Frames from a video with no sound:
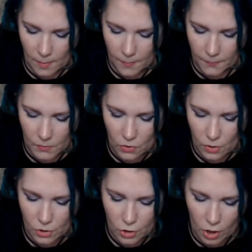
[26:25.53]
So the
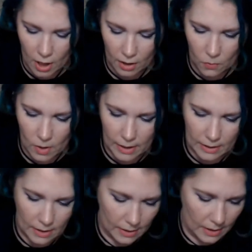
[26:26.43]
dark one
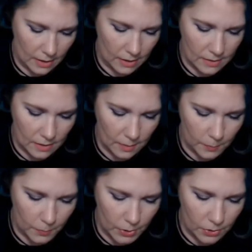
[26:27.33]
is a
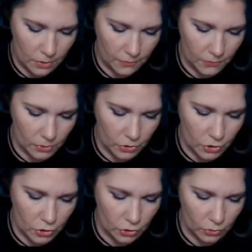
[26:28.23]
beautiful
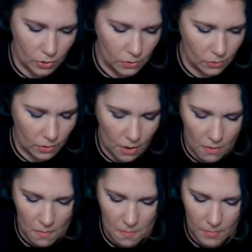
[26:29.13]

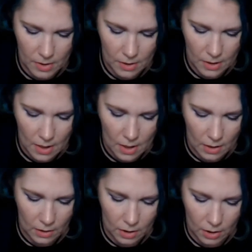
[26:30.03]
duochrome
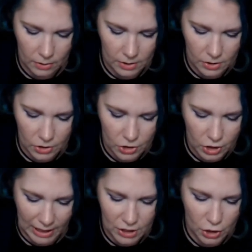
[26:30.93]
called
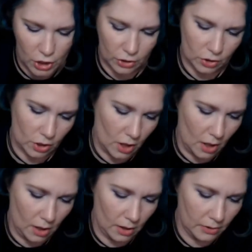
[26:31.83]
Dungeon
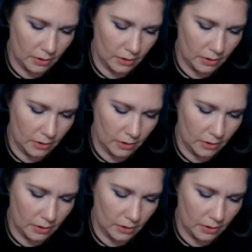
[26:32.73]
Crawl.